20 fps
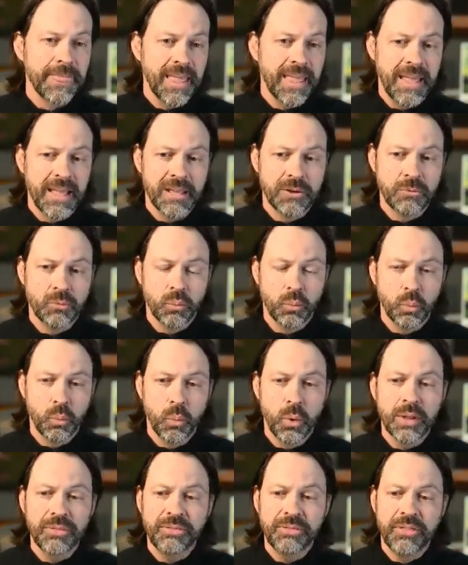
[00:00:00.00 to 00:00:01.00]
And
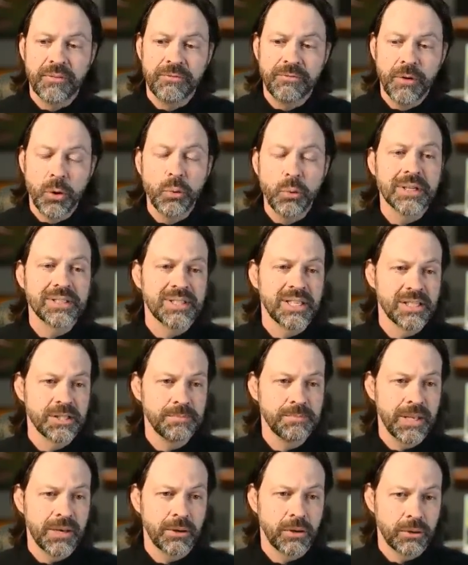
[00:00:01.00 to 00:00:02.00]
what the focus has
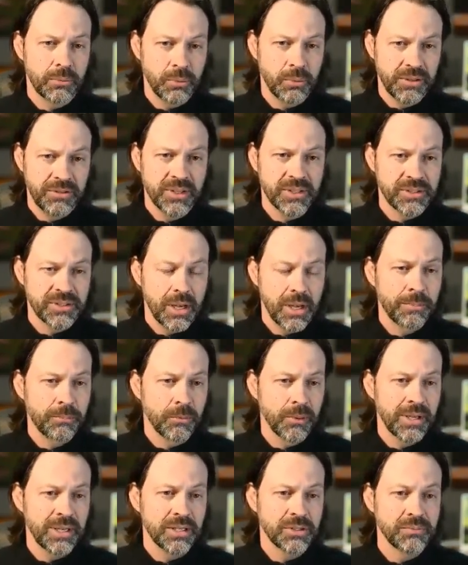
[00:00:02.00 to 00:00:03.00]
been on with this
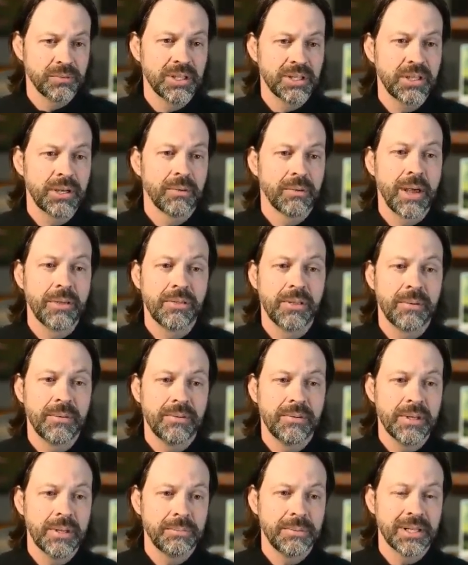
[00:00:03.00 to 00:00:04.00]
upgrade is really around the,
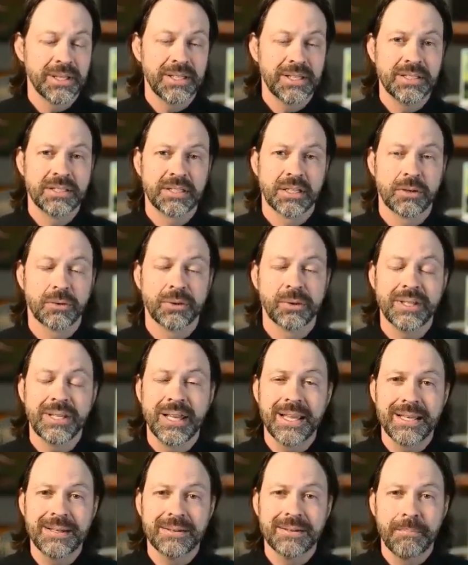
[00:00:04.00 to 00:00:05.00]
the ability to
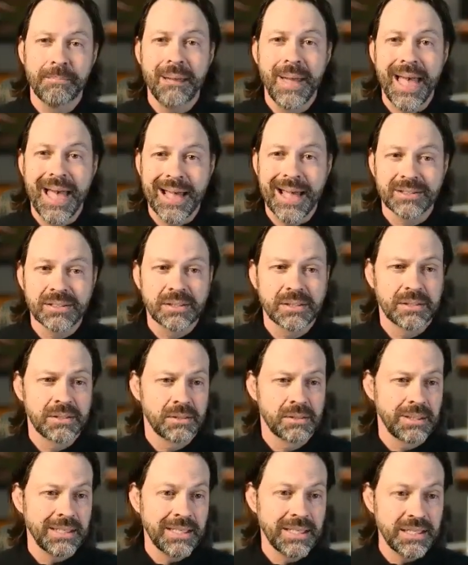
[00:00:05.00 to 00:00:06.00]
create
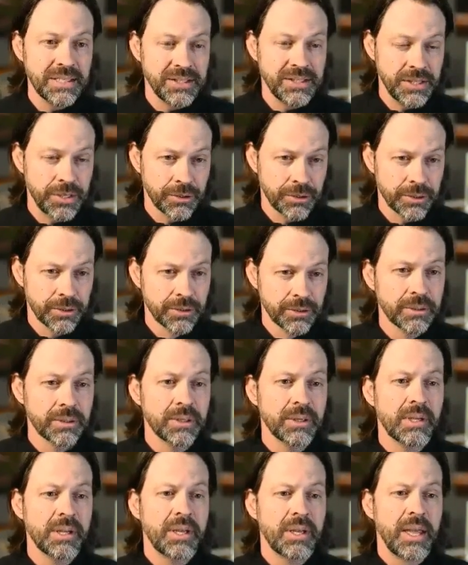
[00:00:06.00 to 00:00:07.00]
masks easier.
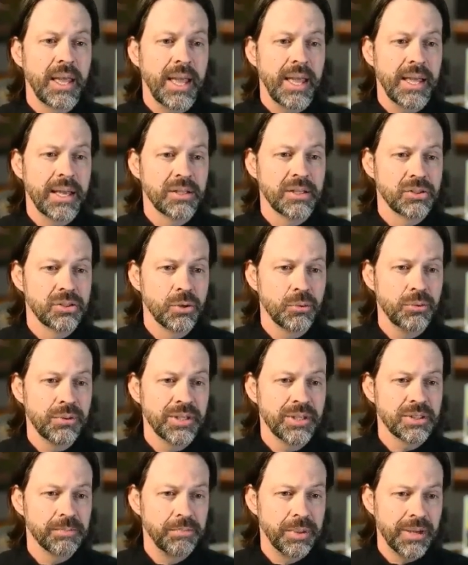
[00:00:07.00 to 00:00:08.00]
And so
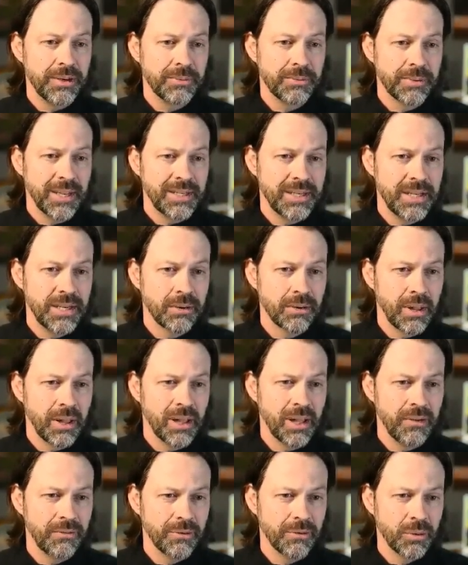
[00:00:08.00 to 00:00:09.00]
this button right here, I'll
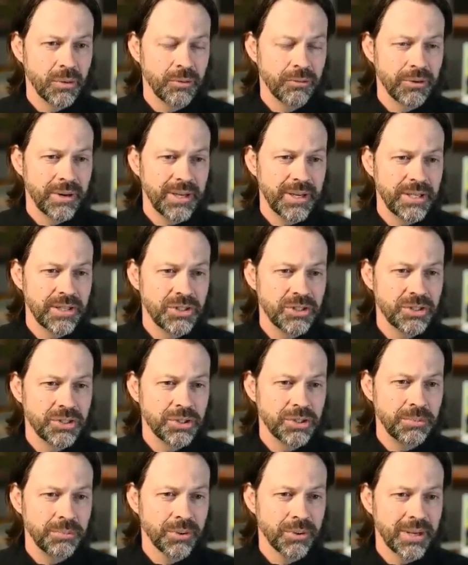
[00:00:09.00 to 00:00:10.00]
hover over it and it
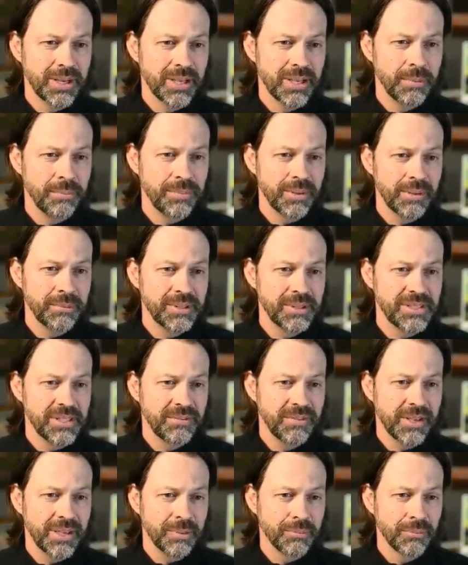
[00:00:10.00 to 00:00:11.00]
should bring up, let me see
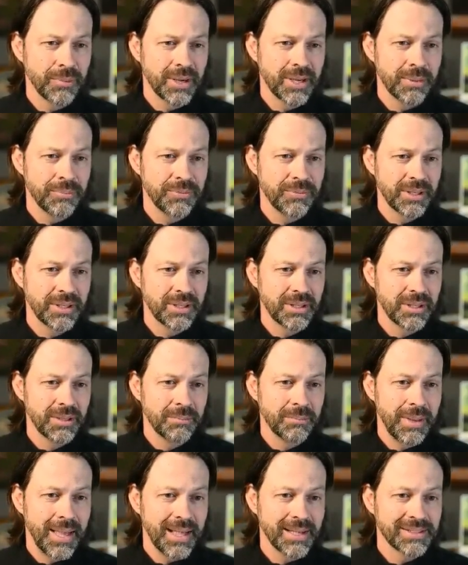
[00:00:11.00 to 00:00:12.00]
if I can bring up the little
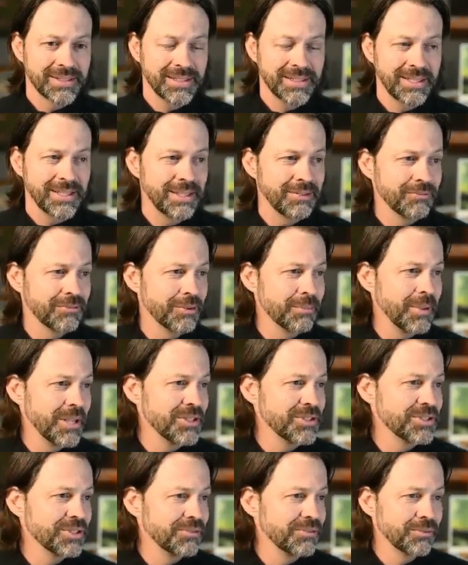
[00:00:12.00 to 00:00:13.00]
masking
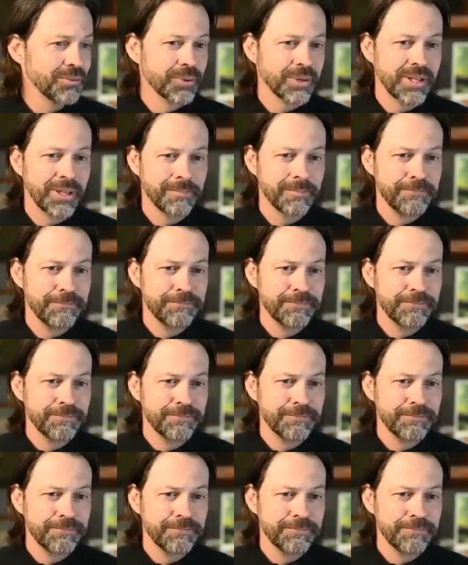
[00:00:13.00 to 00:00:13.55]
information for you.